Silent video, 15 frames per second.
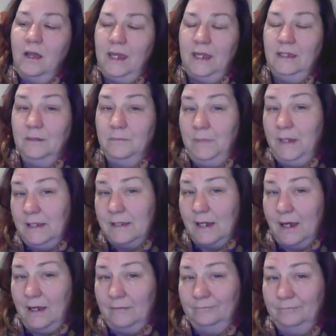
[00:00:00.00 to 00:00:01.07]
In the
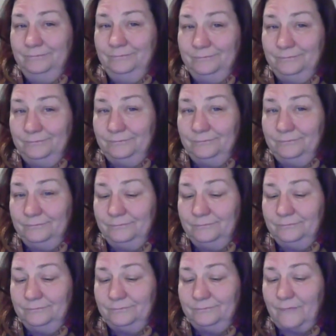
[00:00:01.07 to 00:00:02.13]
meantime,
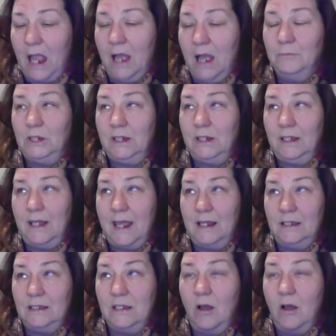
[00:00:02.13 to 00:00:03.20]
I'm looking at
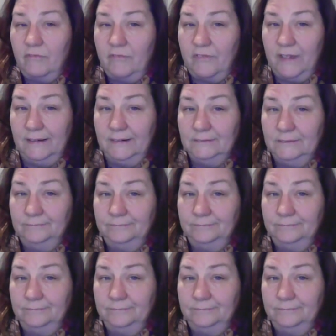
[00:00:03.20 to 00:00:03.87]
a Dolphin,